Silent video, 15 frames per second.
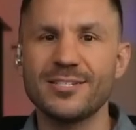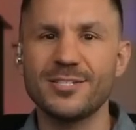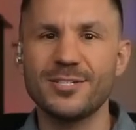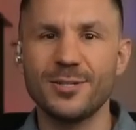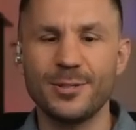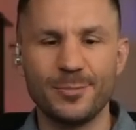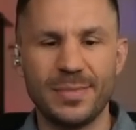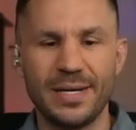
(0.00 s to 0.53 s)

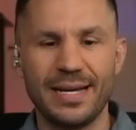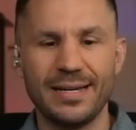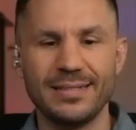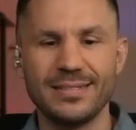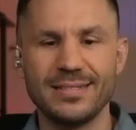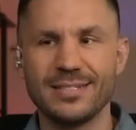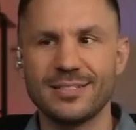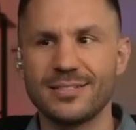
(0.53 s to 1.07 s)
It was
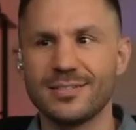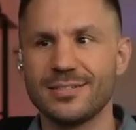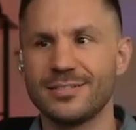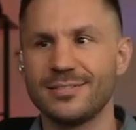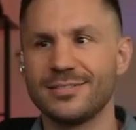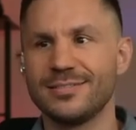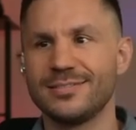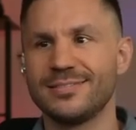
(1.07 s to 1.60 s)
all a
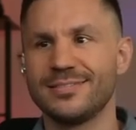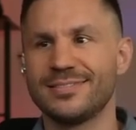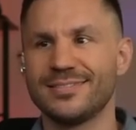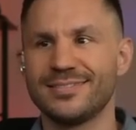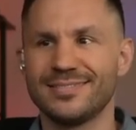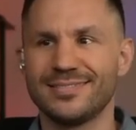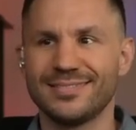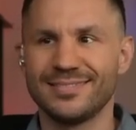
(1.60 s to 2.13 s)

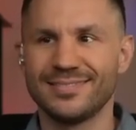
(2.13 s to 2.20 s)
bribery to get